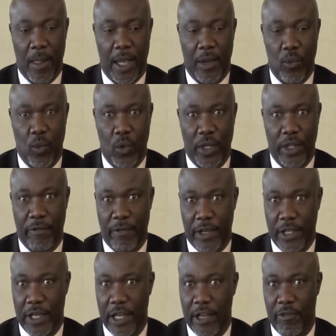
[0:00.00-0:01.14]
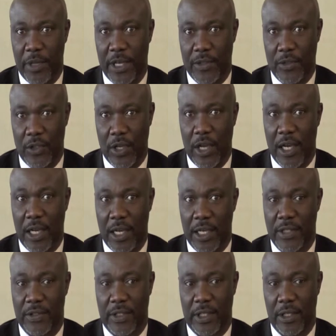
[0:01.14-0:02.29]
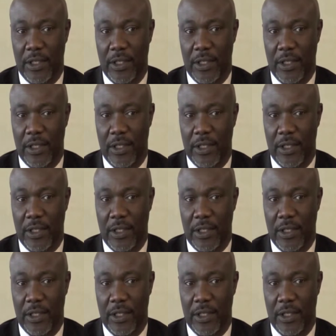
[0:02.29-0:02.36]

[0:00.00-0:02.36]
And what the federal government has done is said,